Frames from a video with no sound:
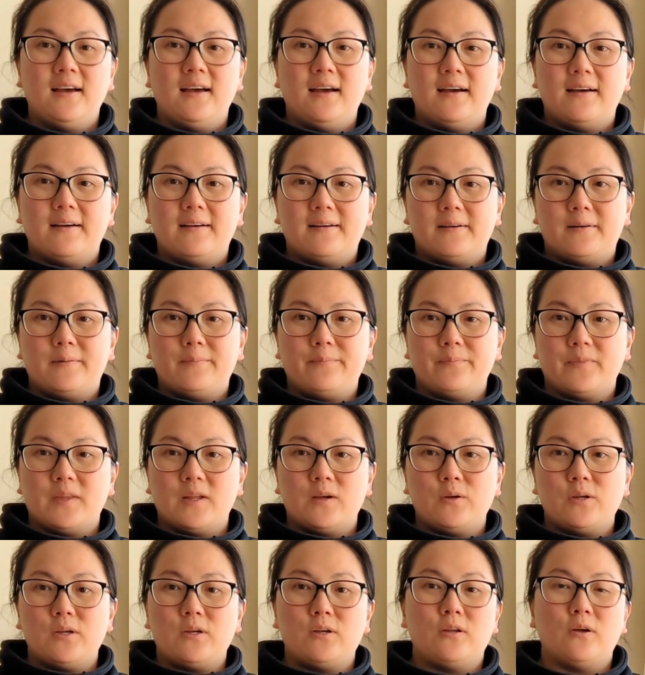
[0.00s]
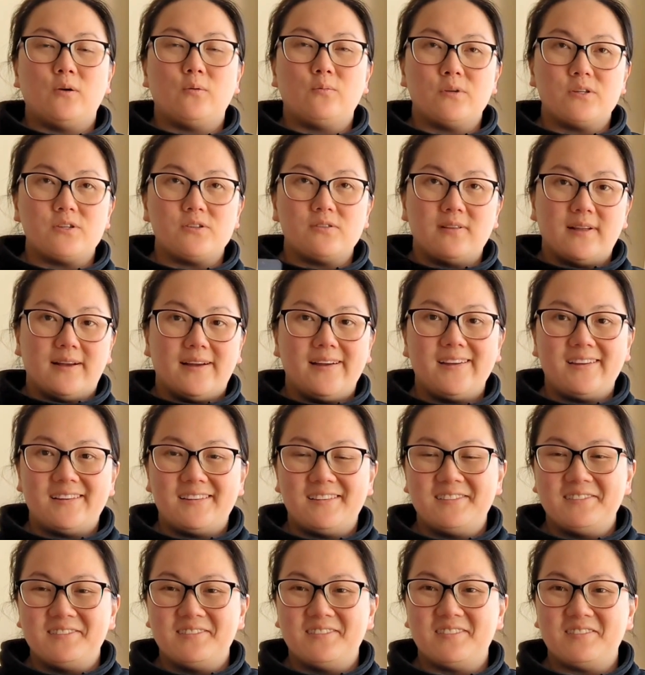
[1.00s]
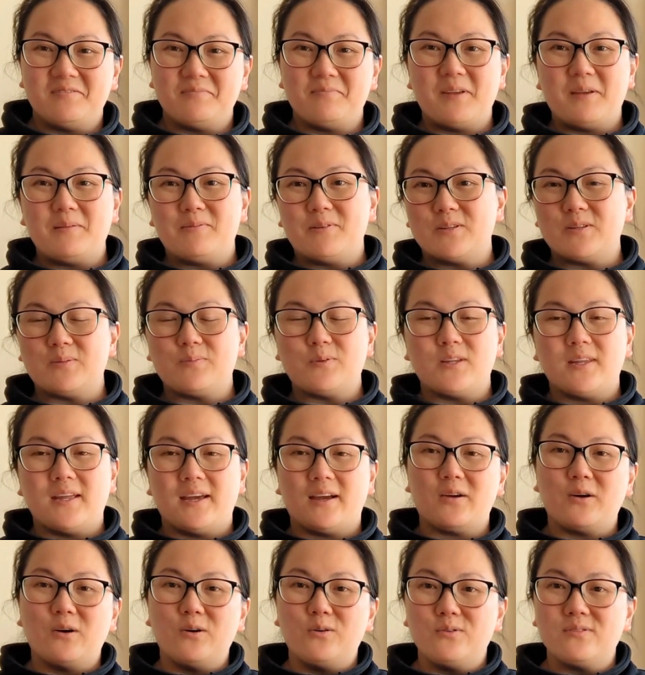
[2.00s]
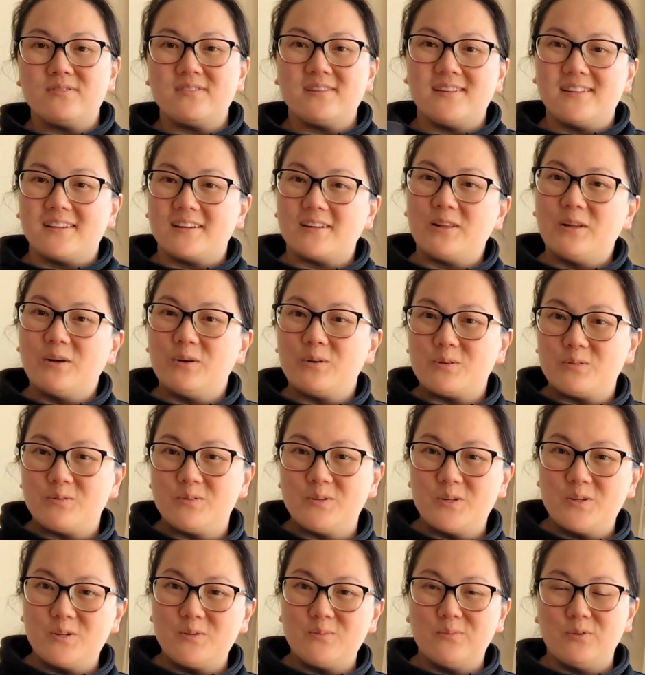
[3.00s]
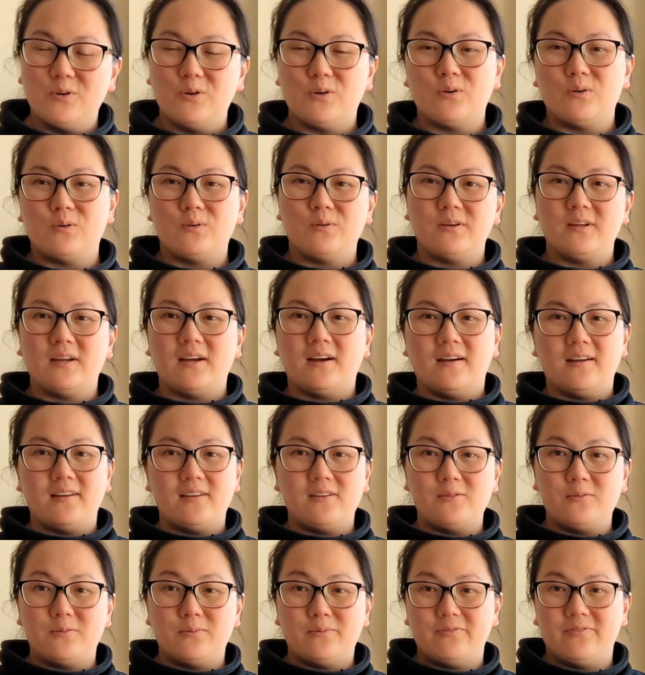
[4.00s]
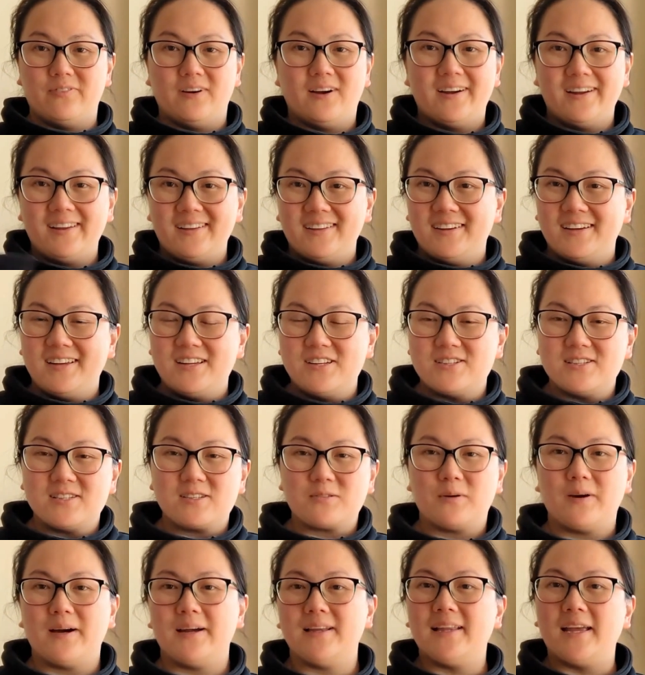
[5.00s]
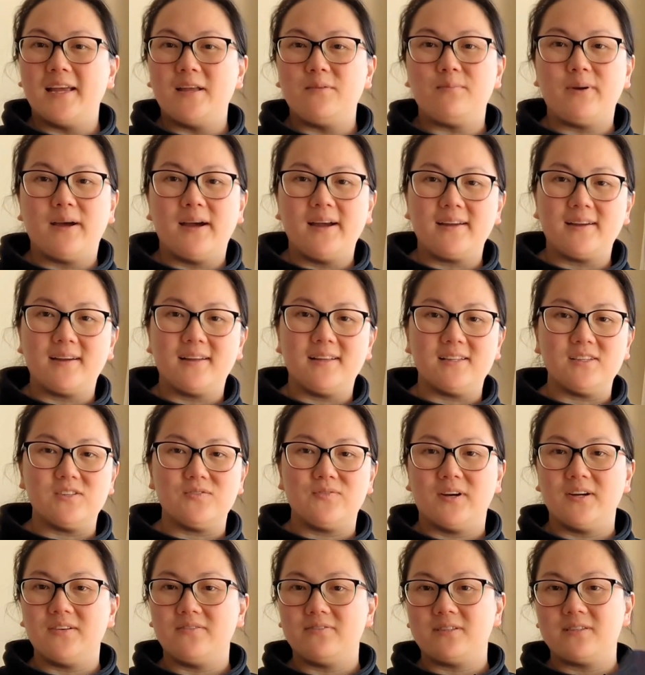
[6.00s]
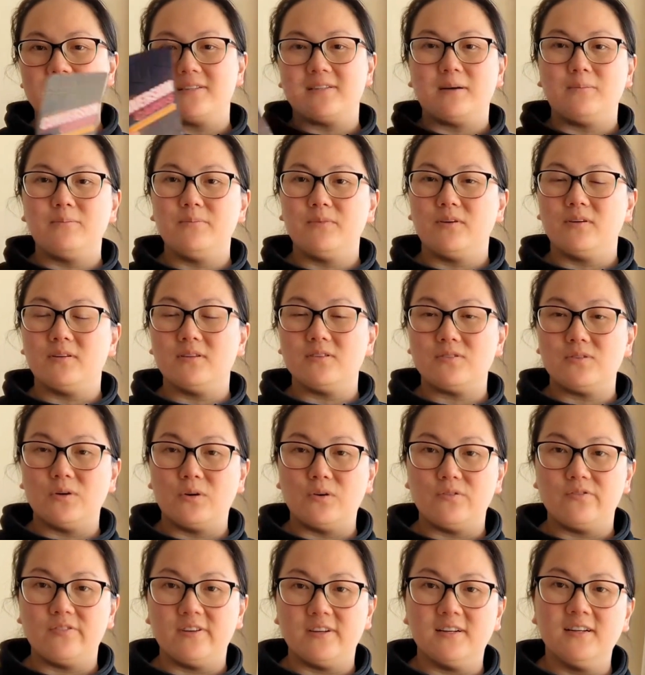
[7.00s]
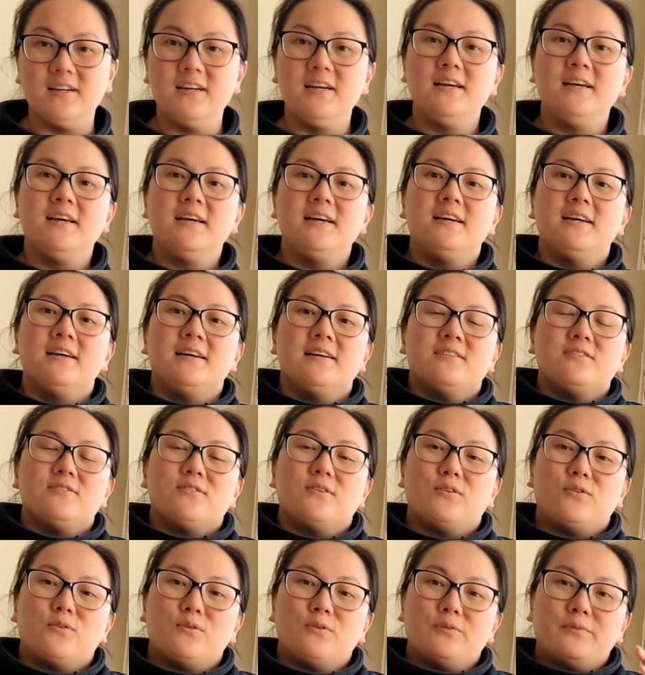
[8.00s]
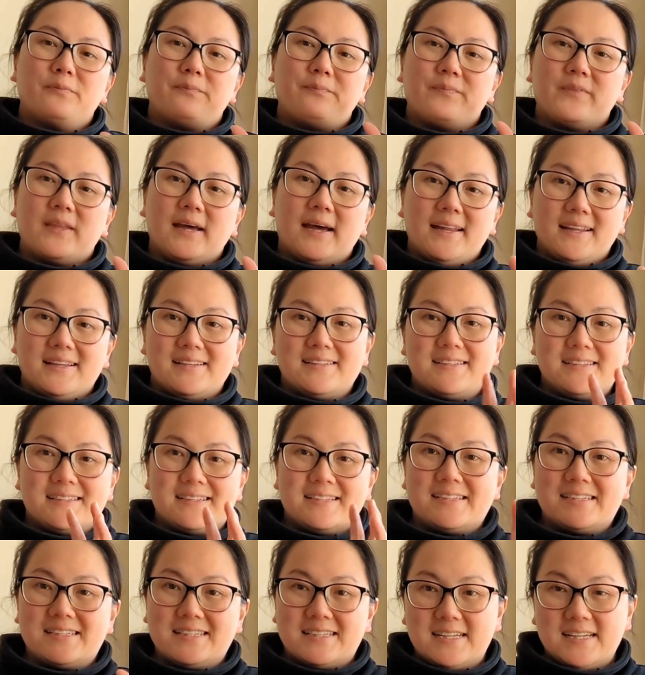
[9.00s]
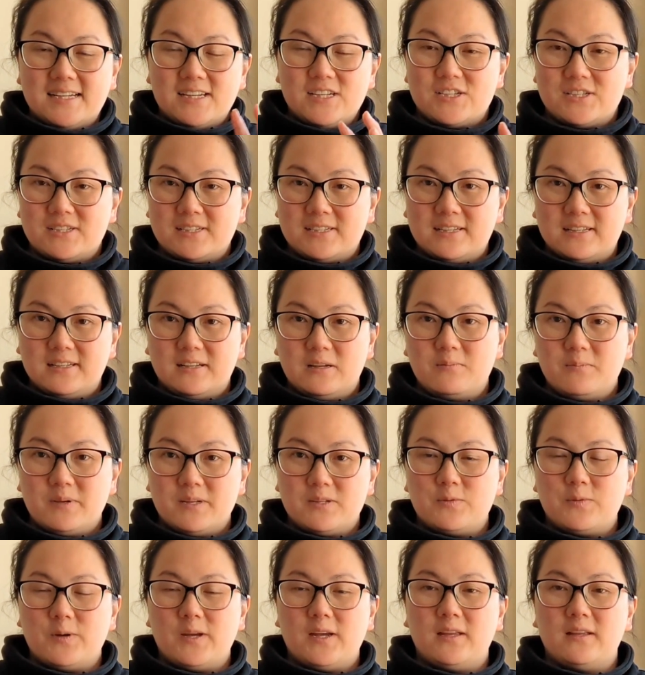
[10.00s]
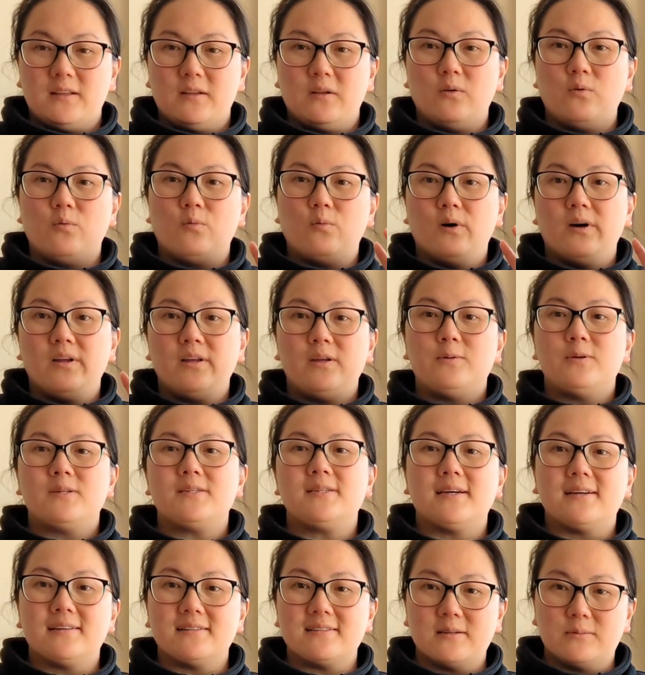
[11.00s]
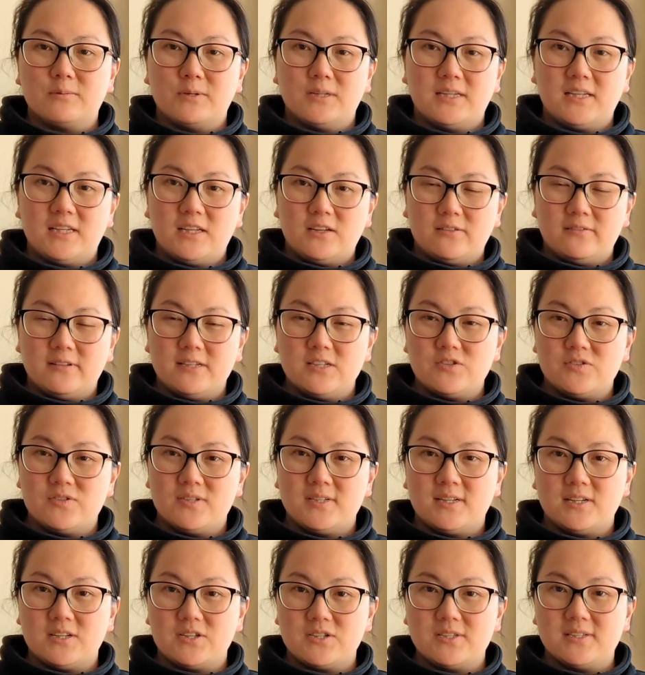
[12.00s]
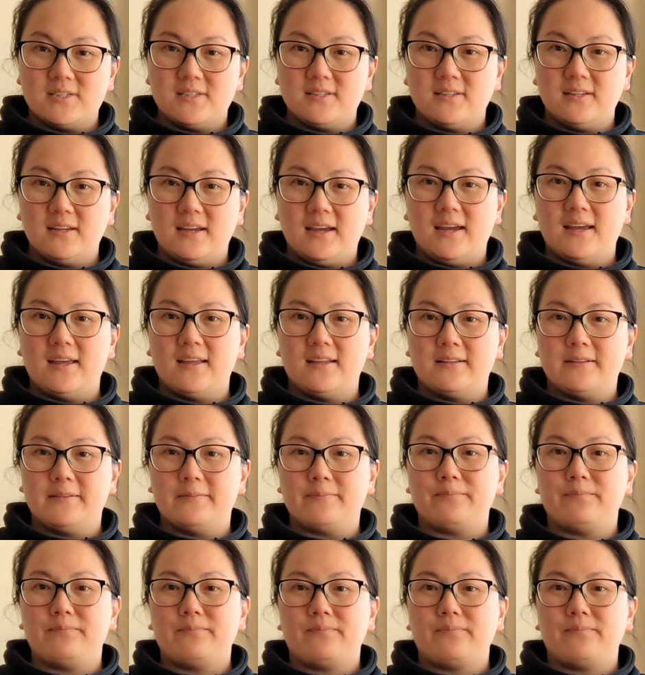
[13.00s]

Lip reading: Would you like people to put their coats in a cloakroom, or are you fine? Are you just quite laid back and it's fine to dump it on the sofa? So that is the distinction between what you would tell someone in your introduction and